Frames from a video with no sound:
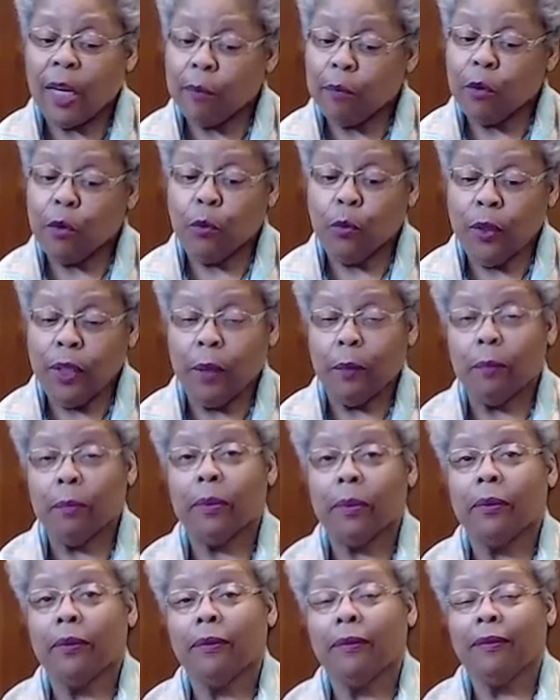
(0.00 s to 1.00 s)
a time to
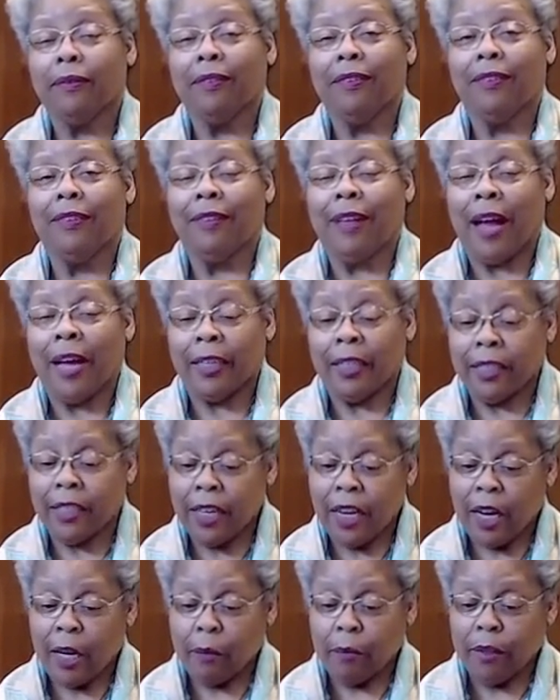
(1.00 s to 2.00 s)
weep
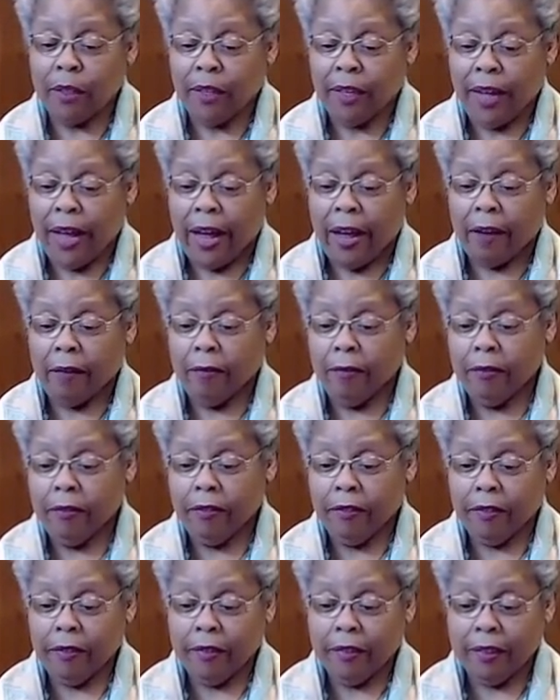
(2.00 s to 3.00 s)
and a time to laugh,
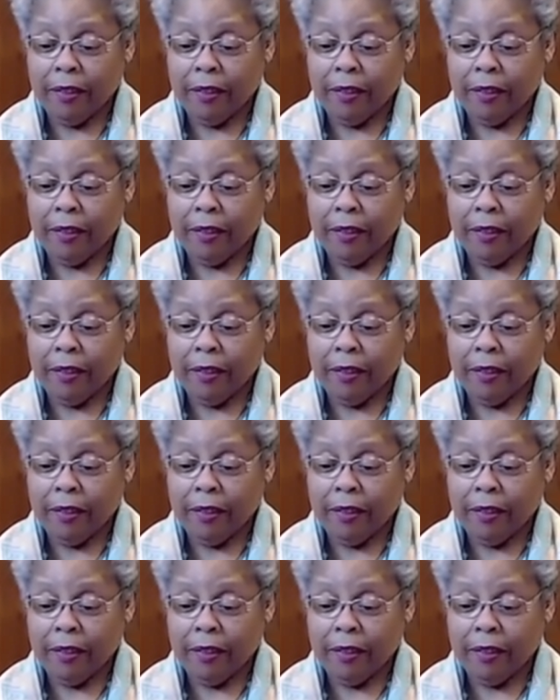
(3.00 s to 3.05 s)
